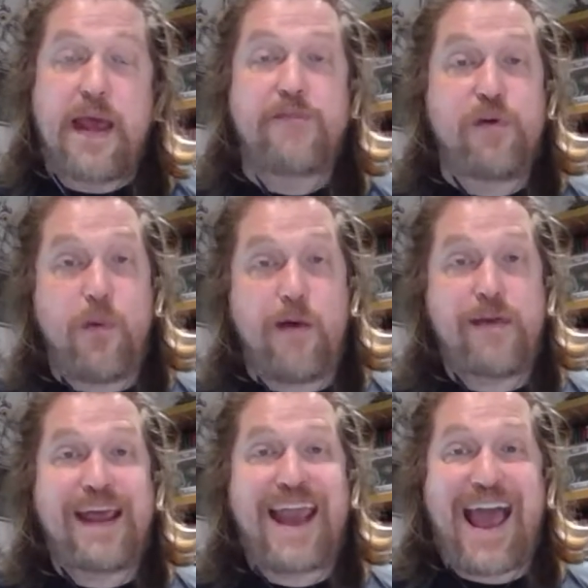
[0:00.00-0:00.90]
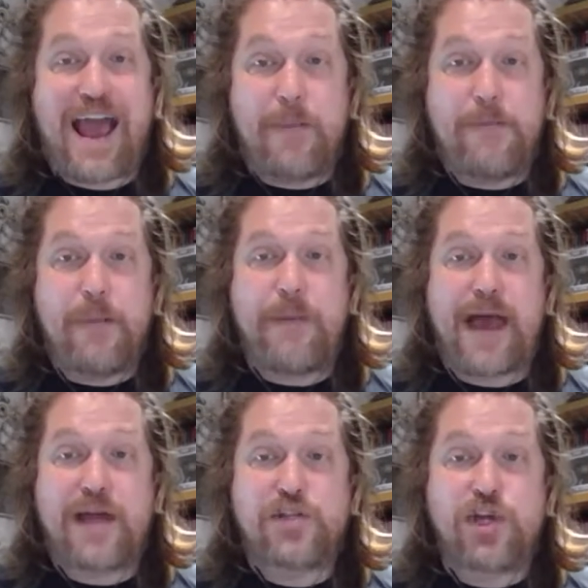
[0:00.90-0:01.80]
If they're wearing an amber
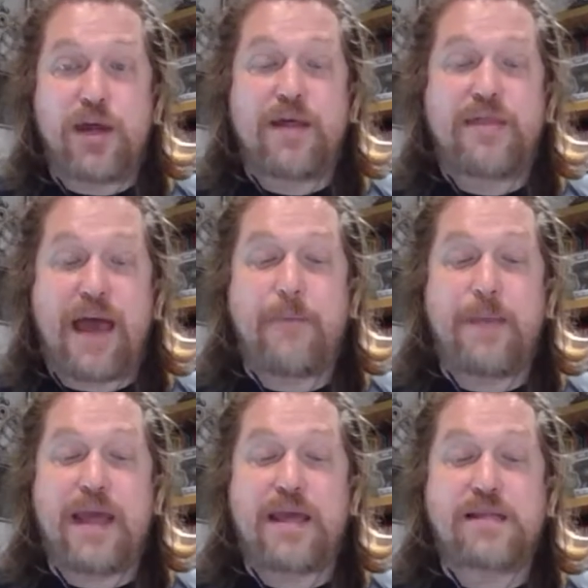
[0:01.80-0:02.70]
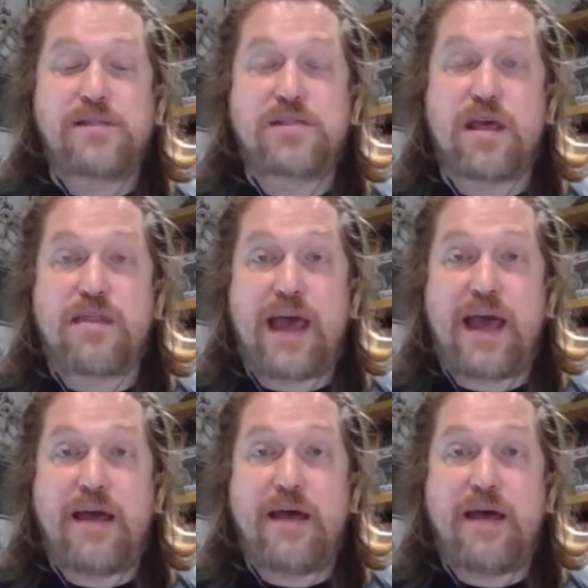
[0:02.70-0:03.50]
badge, that means that